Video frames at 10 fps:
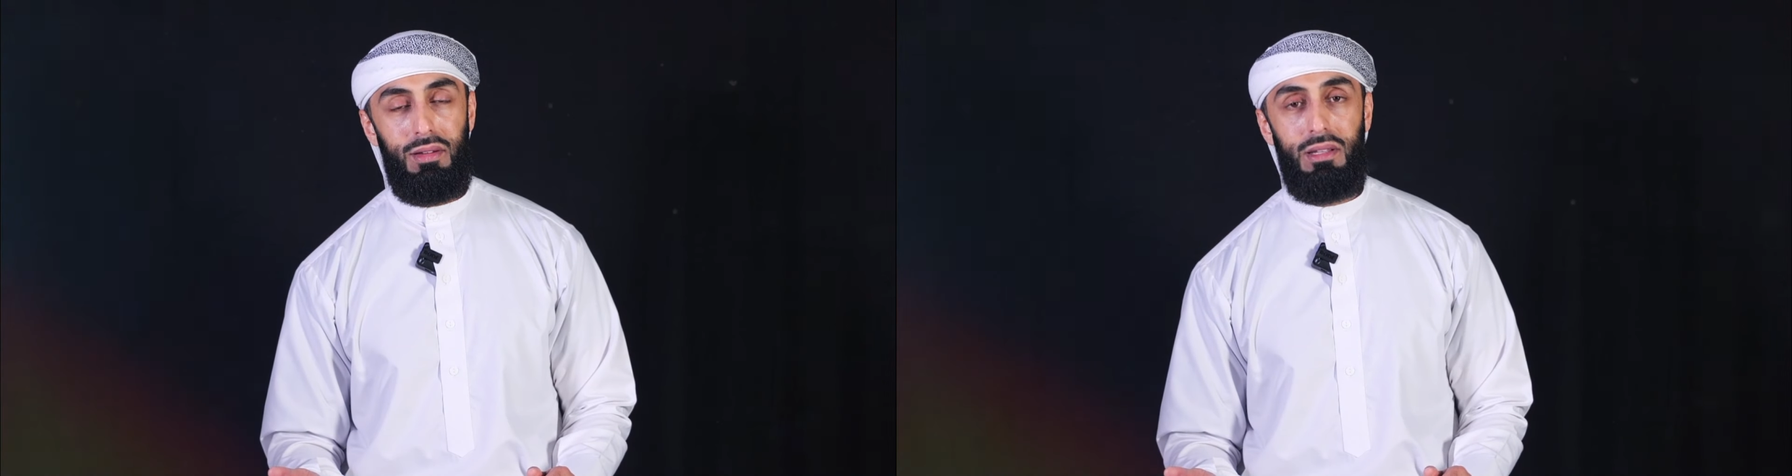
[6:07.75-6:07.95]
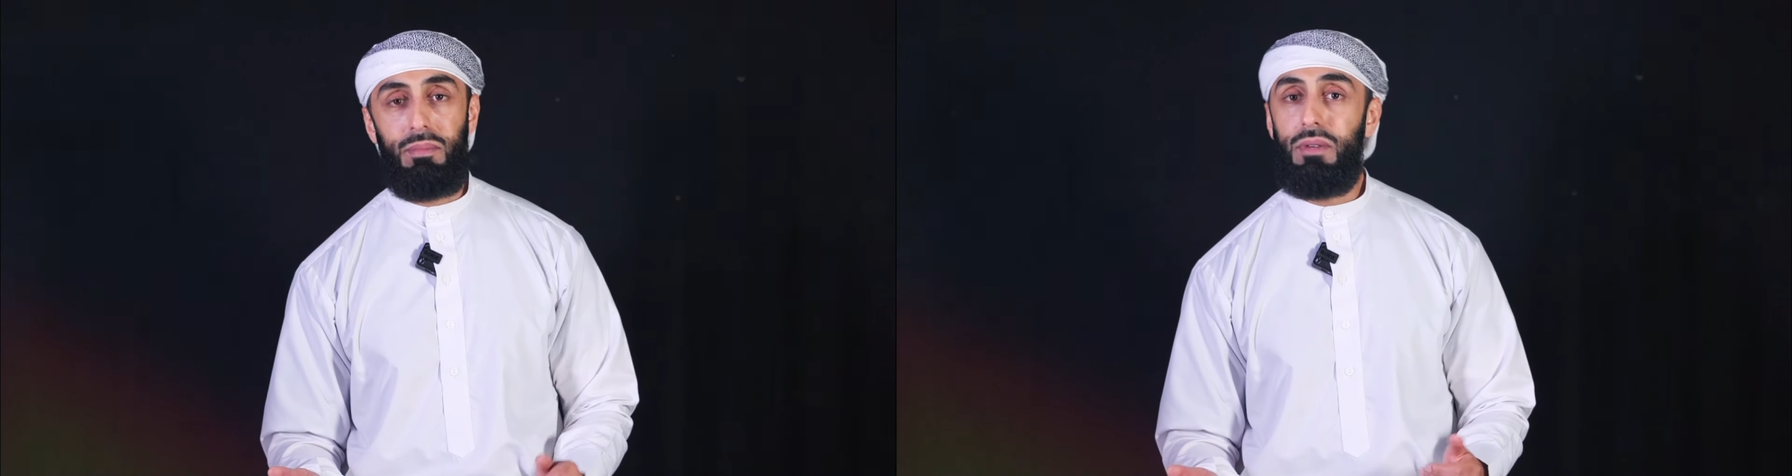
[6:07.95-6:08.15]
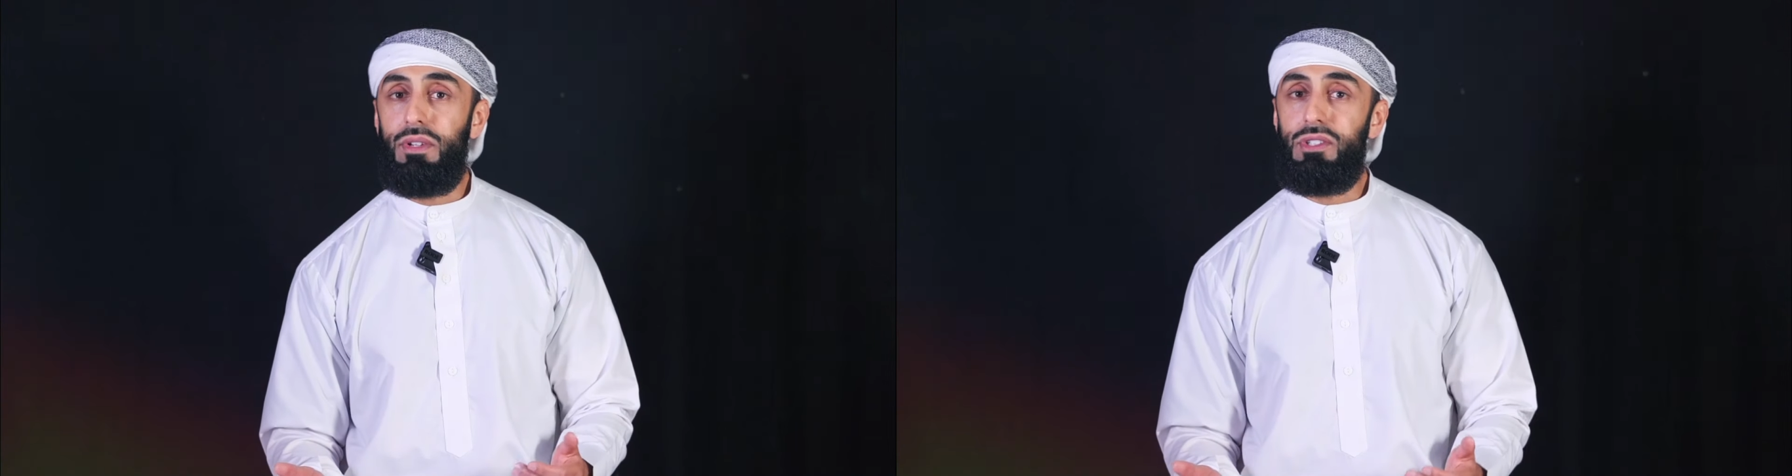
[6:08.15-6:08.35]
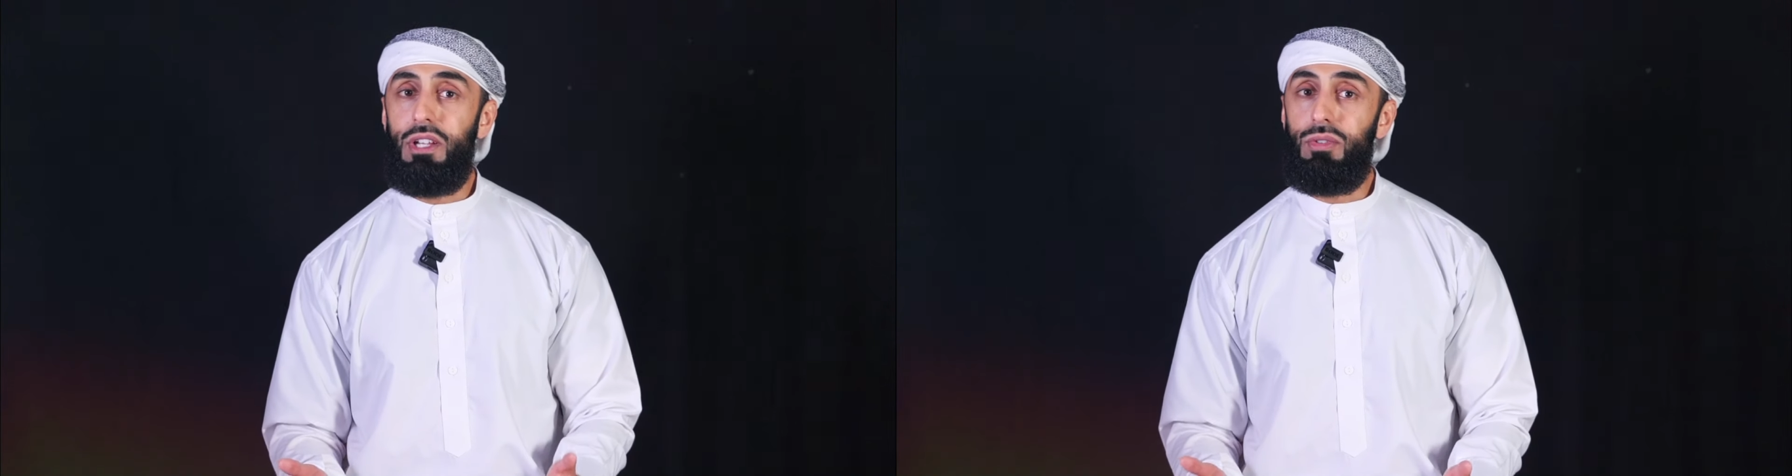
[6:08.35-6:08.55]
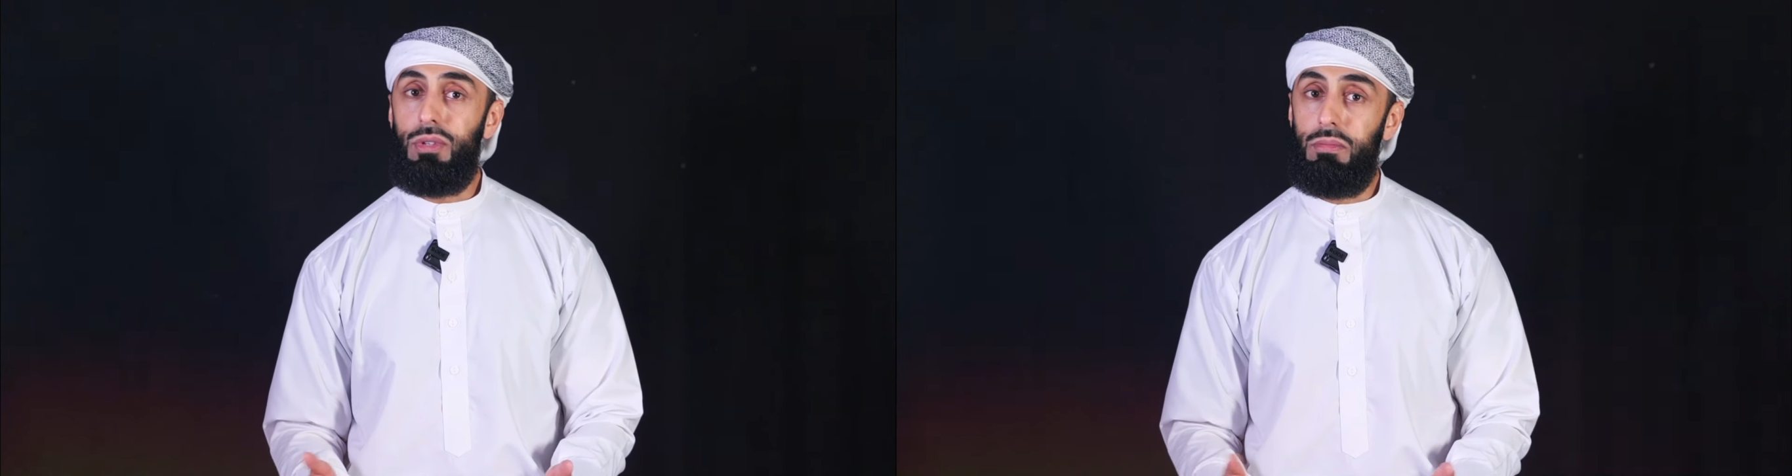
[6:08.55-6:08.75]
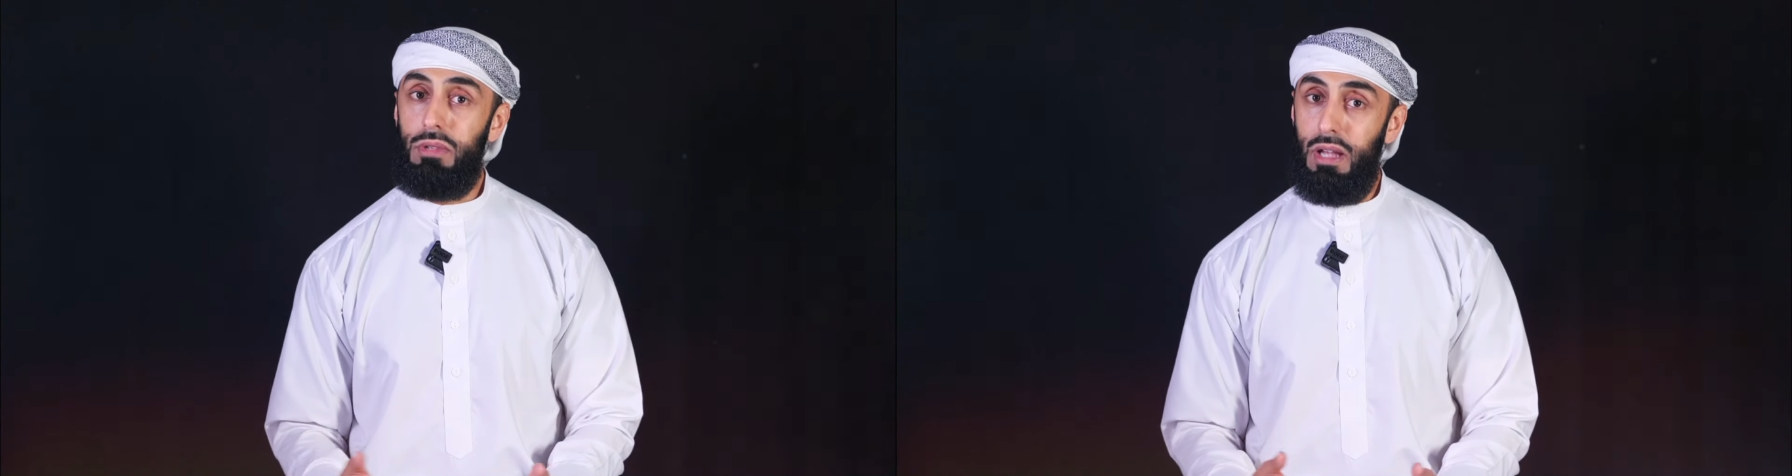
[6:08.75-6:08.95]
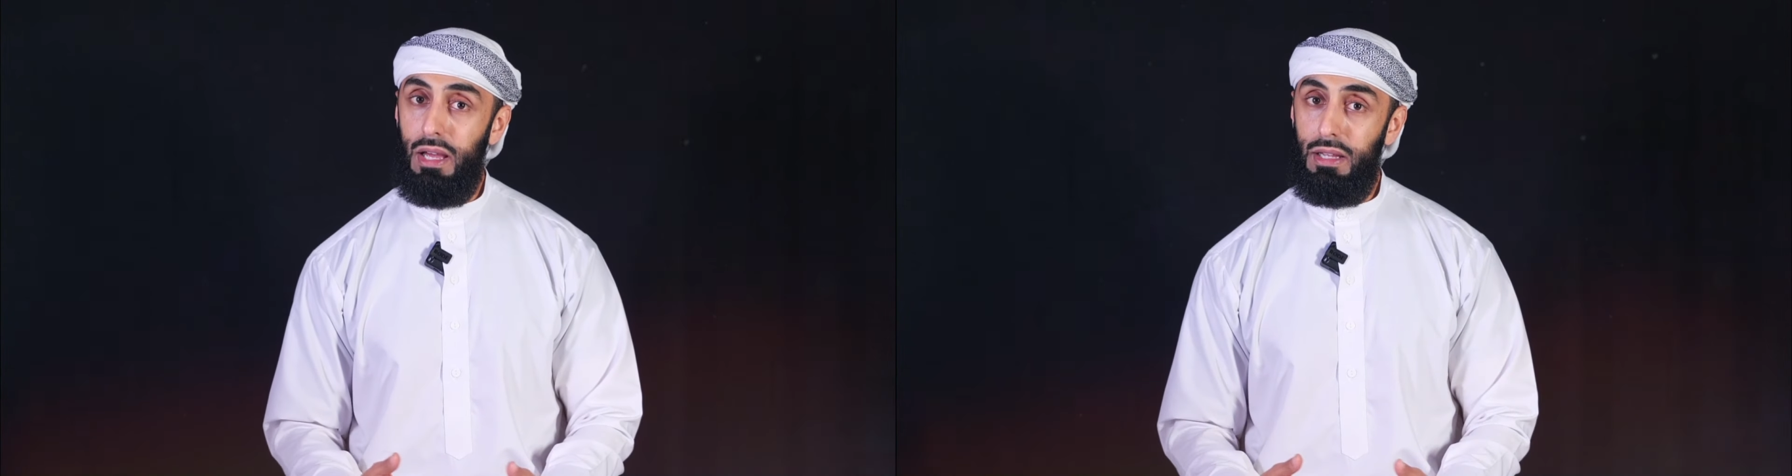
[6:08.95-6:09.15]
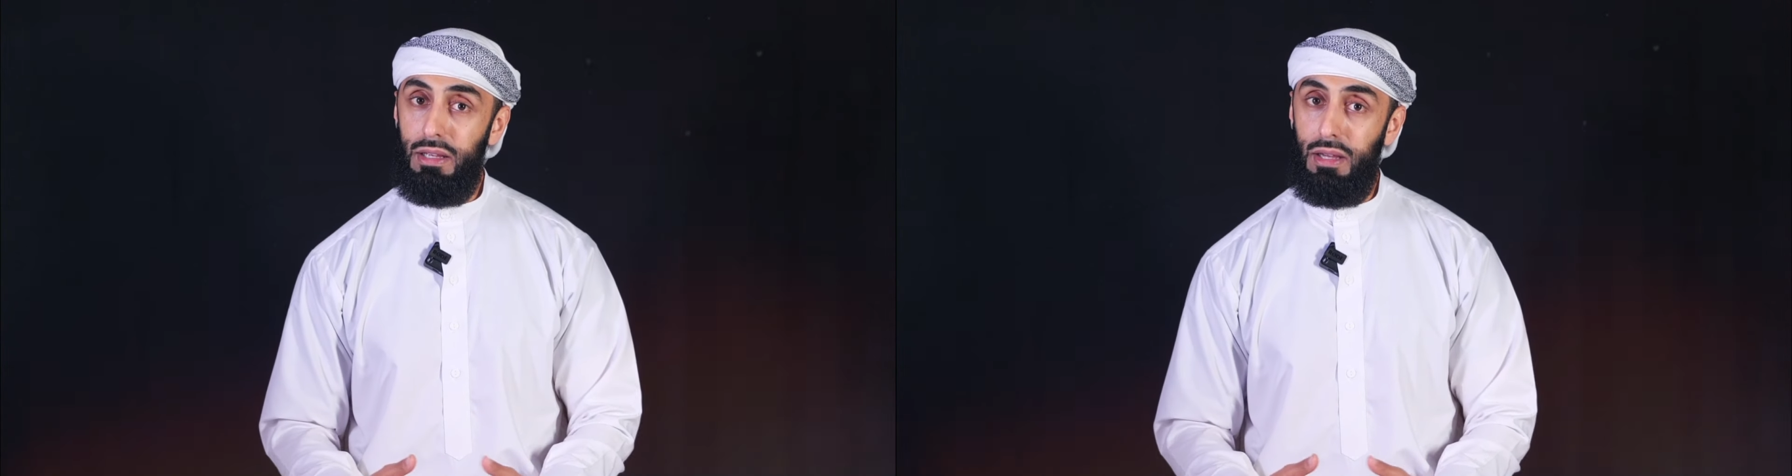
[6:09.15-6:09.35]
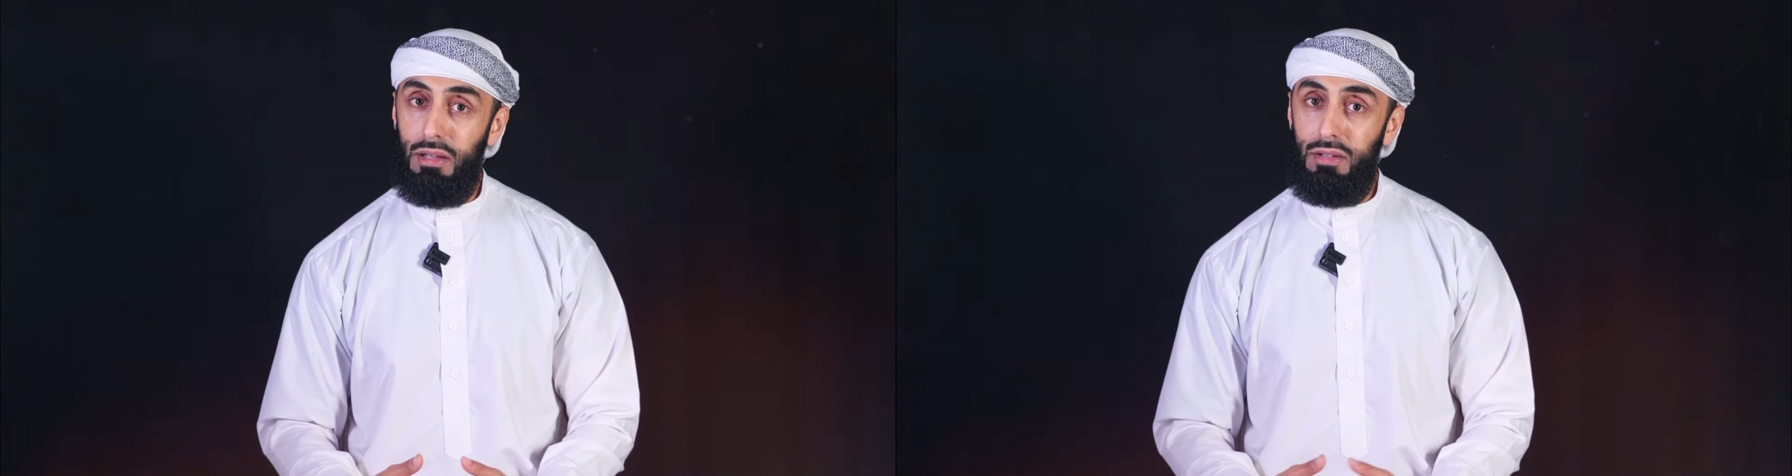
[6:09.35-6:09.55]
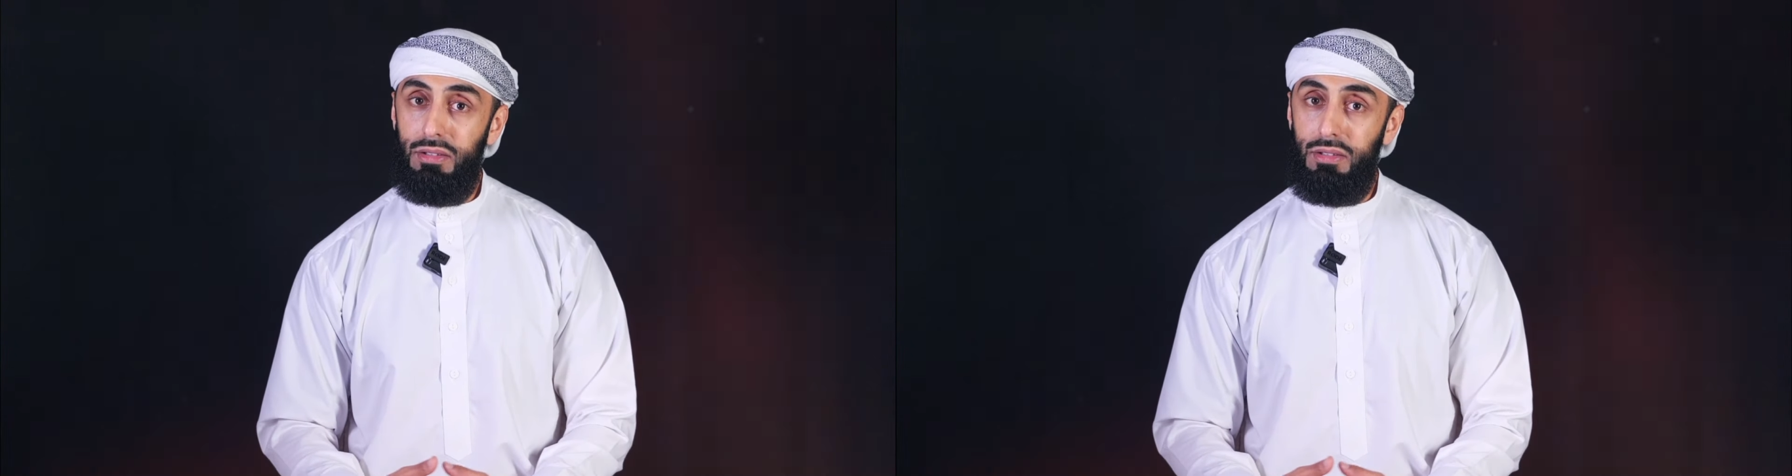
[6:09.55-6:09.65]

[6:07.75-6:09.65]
The Prophet said to him, "Did I uh,